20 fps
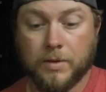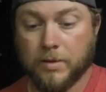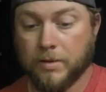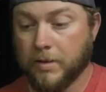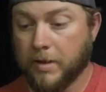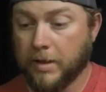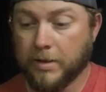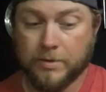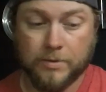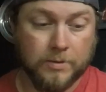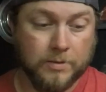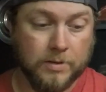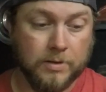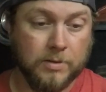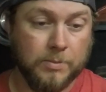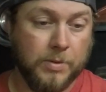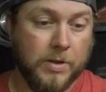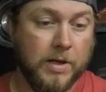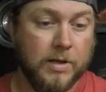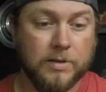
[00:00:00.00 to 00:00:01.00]
Nitrous is a
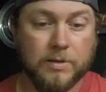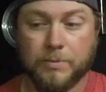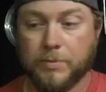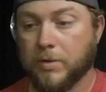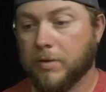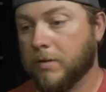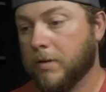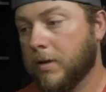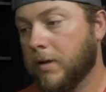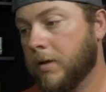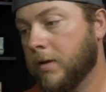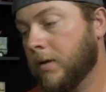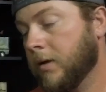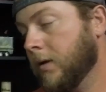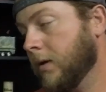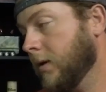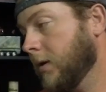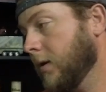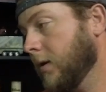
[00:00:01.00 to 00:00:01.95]
possibility.